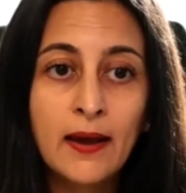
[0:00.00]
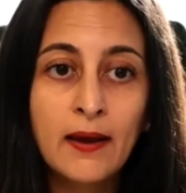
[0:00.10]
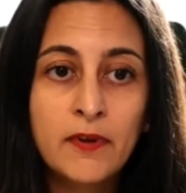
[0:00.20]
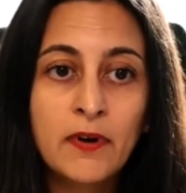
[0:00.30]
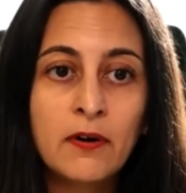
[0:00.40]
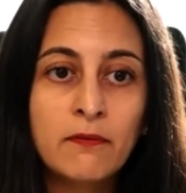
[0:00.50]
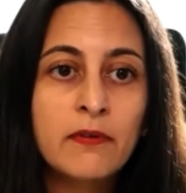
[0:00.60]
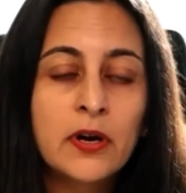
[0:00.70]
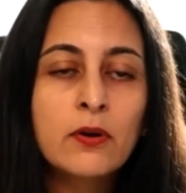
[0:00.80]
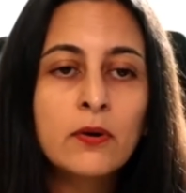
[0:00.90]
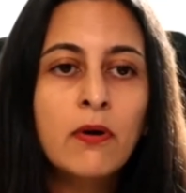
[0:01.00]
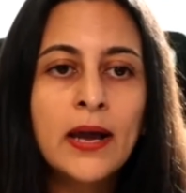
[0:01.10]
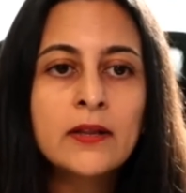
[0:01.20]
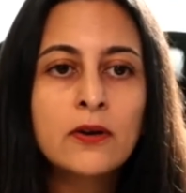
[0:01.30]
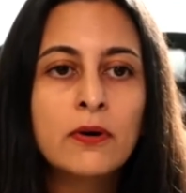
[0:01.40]
we were
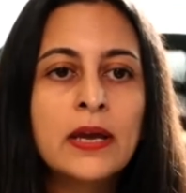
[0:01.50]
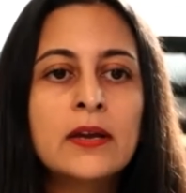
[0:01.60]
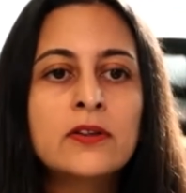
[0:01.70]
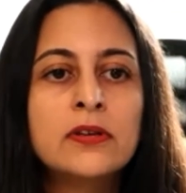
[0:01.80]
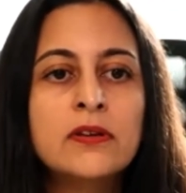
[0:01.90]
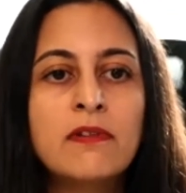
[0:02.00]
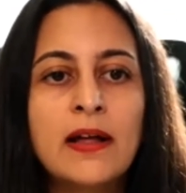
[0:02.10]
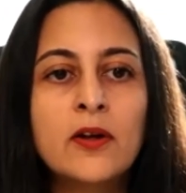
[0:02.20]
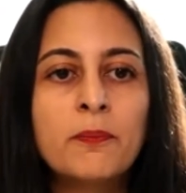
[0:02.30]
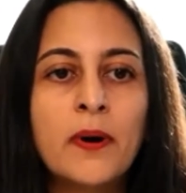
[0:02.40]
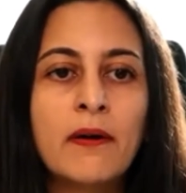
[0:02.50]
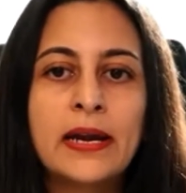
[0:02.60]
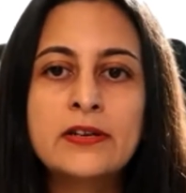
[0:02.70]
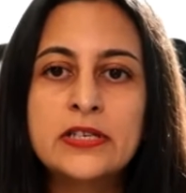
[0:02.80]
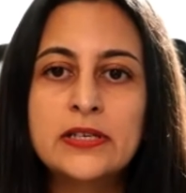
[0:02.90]
quite quick to develop our
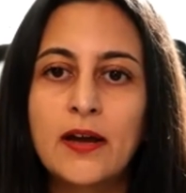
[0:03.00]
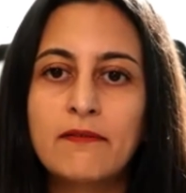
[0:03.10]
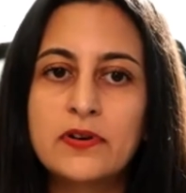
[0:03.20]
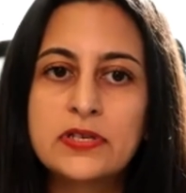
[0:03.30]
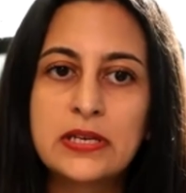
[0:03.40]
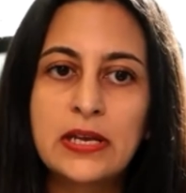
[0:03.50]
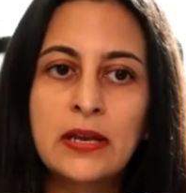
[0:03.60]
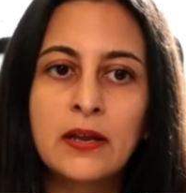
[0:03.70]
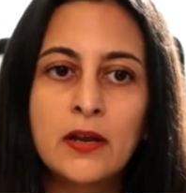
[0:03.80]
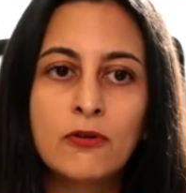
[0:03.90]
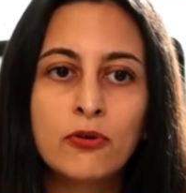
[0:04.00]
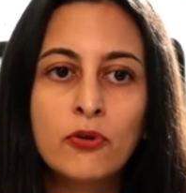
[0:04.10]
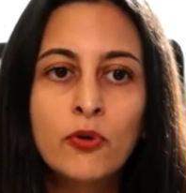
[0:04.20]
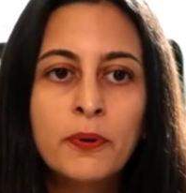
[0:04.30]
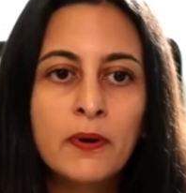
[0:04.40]
energy diversity
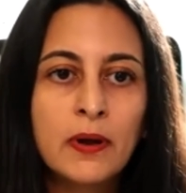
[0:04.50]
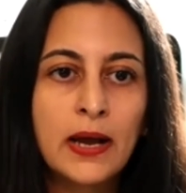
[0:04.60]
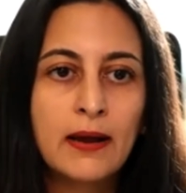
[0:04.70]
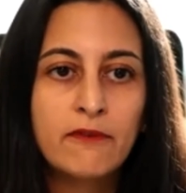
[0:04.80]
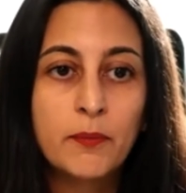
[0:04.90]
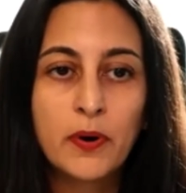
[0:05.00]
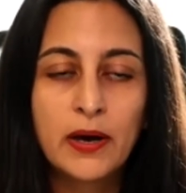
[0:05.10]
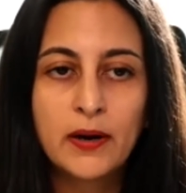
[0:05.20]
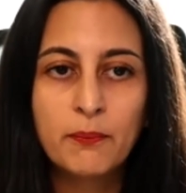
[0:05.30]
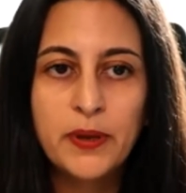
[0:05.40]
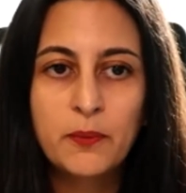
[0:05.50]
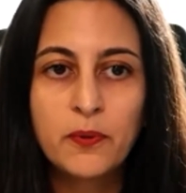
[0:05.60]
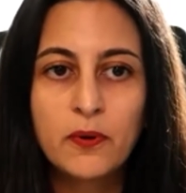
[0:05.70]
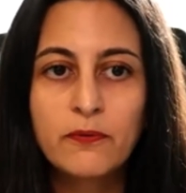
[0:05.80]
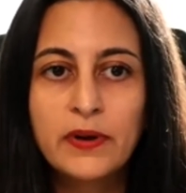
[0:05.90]
group. We brought on
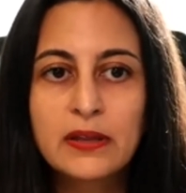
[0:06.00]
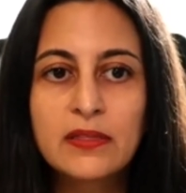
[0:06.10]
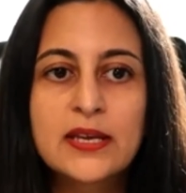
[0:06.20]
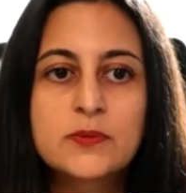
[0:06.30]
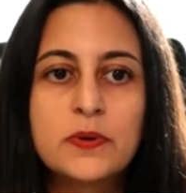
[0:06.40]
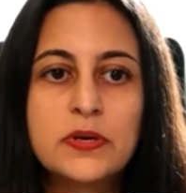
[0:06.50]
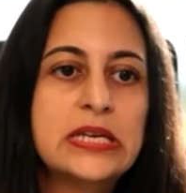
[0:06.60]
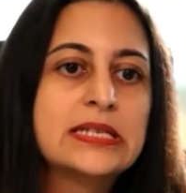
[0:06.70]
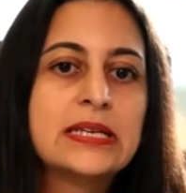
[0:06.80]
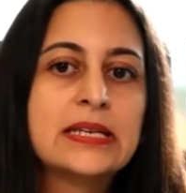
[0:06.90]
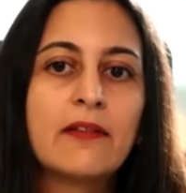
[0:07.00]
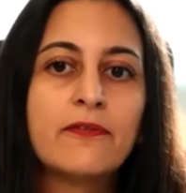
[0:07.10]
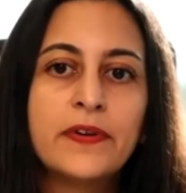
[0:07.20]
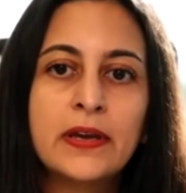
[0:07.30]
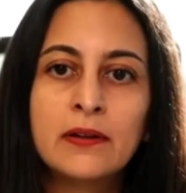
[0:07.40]
people with expertise in that
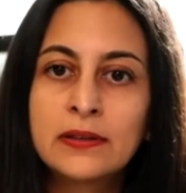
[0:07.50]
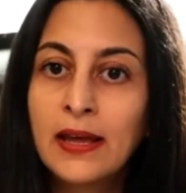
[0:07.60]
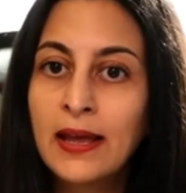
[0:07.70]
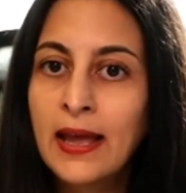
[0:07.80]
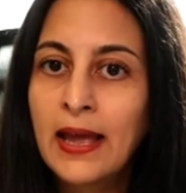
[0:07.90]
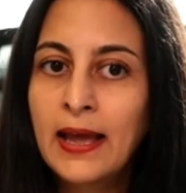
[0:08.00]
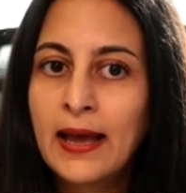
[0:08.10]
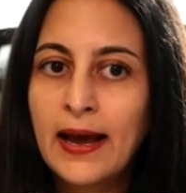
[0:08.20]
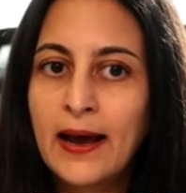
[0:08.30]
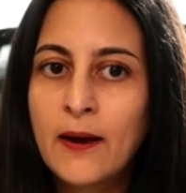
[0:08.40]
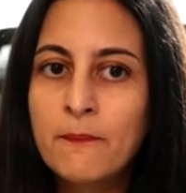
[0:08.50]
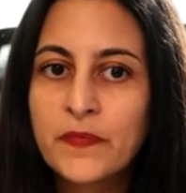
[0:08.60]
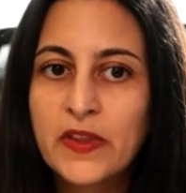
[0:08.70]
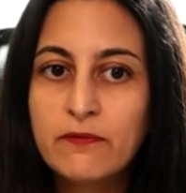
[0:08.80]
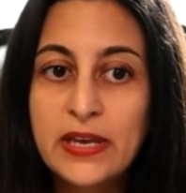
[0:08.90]
field.
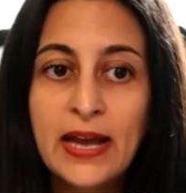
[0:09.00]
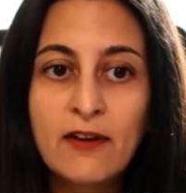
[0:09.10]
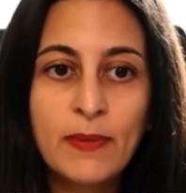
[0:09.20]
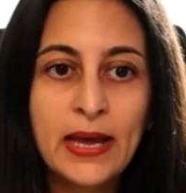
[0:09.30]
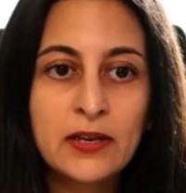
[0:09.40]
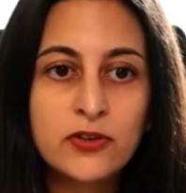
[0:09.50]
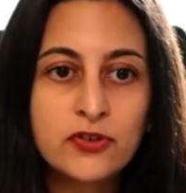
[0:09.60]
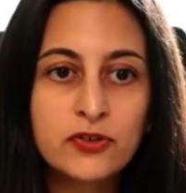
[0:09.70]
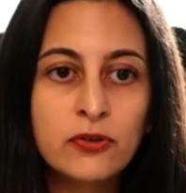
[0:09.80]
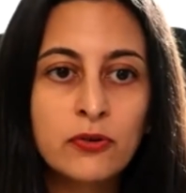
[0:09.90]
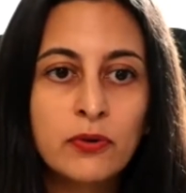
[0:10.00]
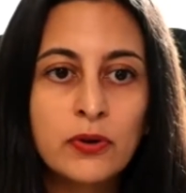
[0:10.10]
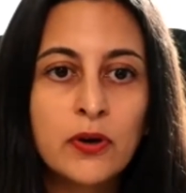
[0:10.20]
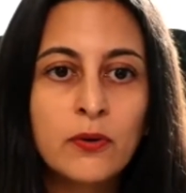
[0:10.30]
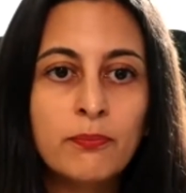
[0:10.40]
We have managed to, you know,